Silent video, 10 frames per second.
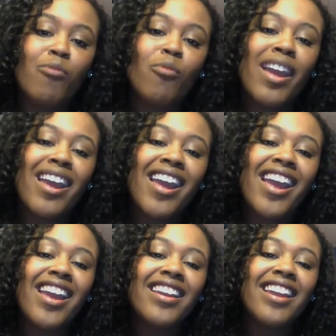
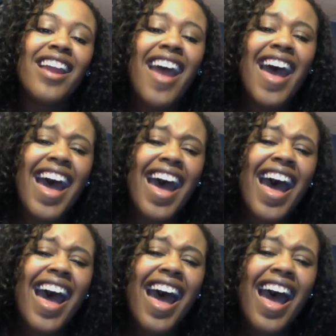when
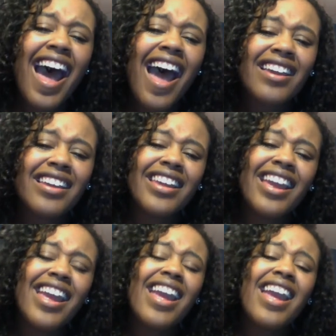I
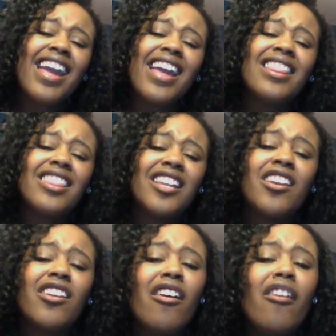get the
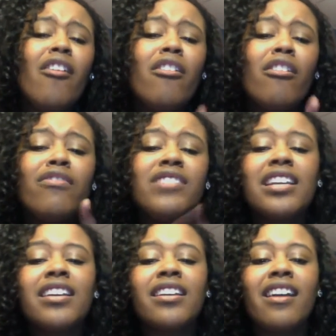nerve to
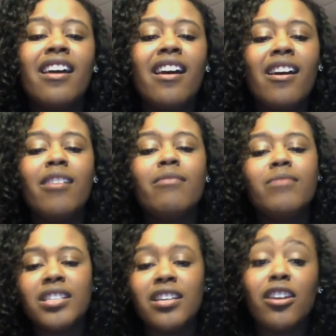come
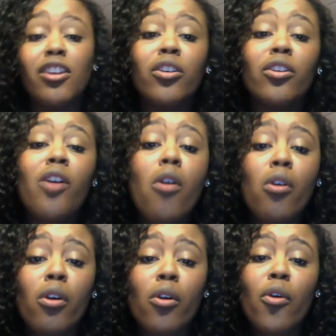to
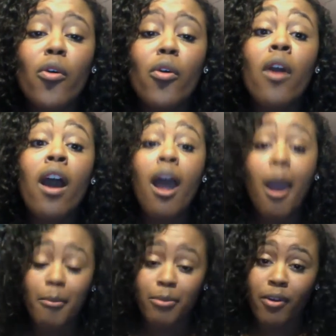you,
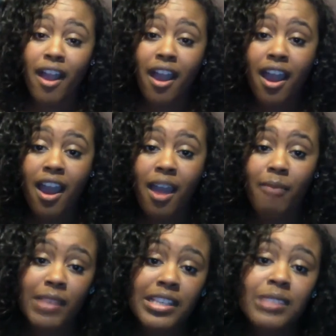
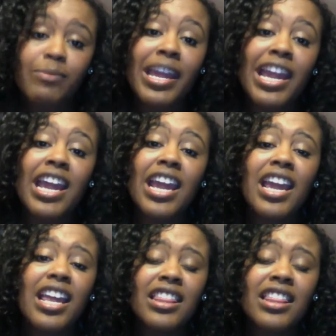promise
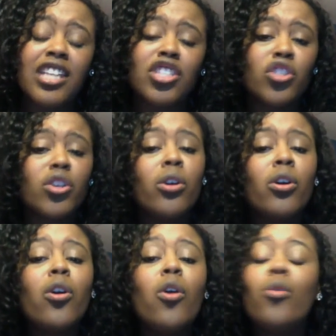me that you
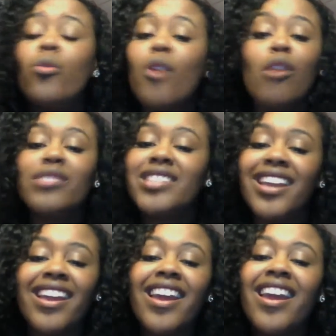won't
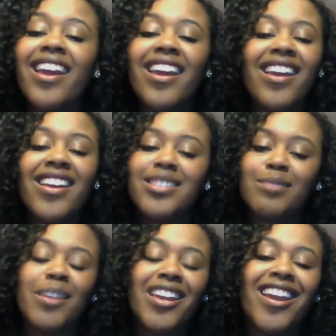
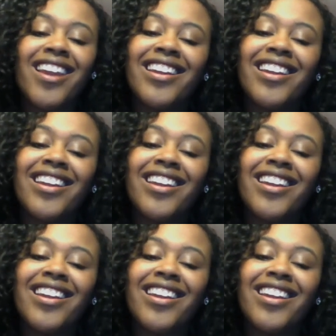diss me.